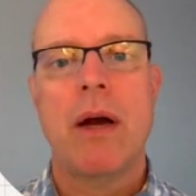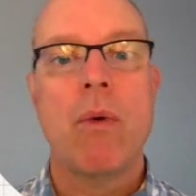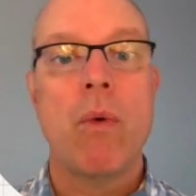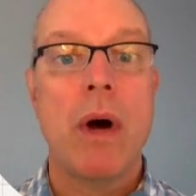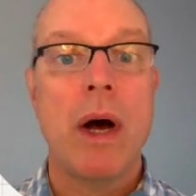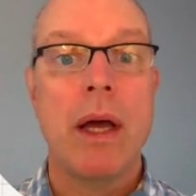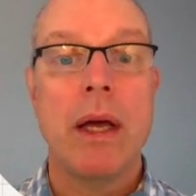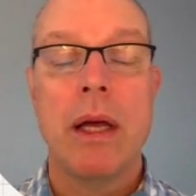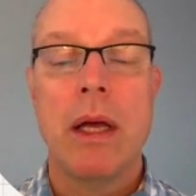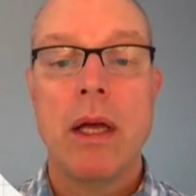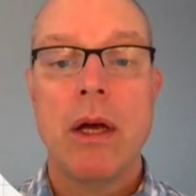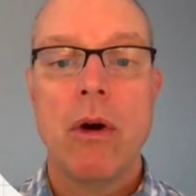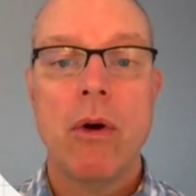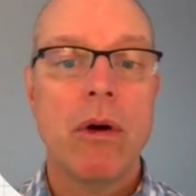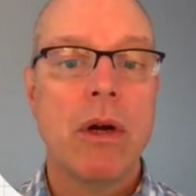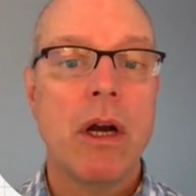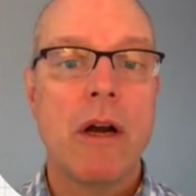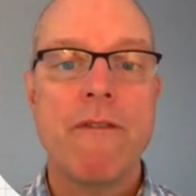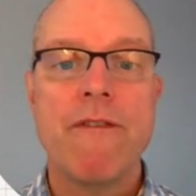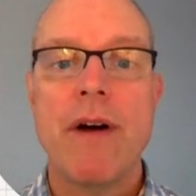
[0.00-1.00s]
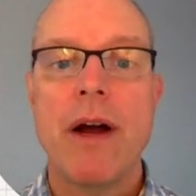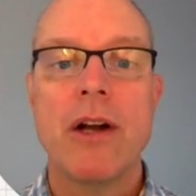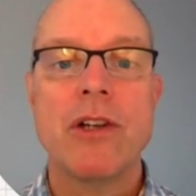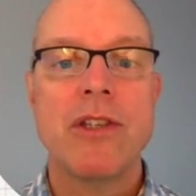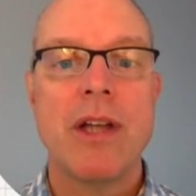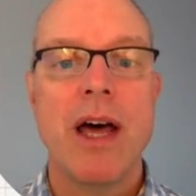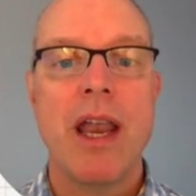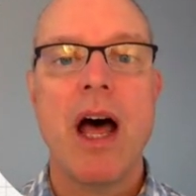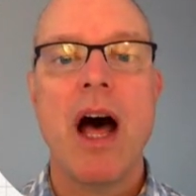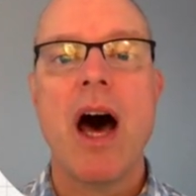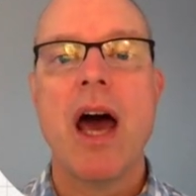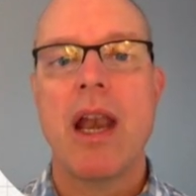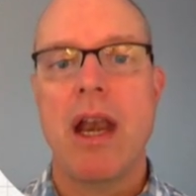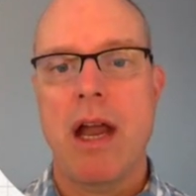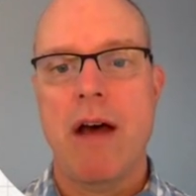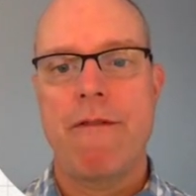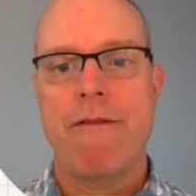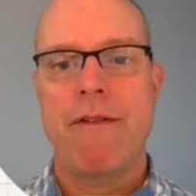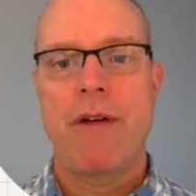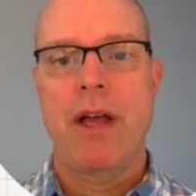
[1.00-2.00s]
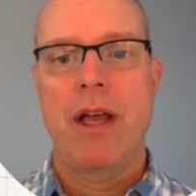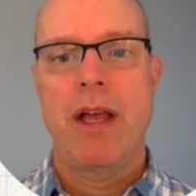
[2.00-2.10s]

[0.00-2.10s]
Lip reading: Why? Ordinary fire is not hot enough.